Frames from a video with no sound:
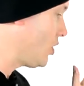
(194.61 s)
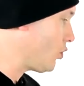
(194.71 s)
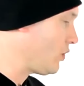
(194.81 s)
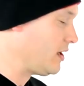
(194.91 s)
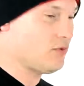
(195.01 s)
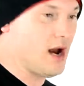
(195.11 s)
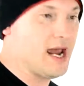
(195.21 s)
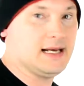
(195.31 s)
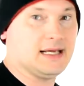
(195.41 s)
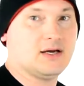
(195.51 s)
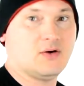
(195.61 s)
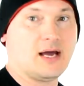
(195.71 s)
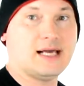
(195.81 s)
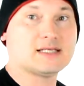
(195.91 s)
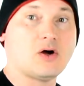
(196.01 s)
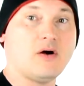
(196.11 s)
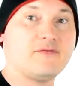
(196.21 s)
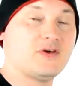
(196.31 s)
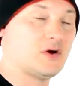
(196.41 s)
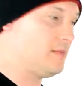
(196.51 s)
when riding. Okay, so
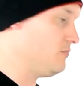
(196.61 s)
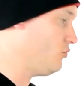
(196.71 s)
if you're a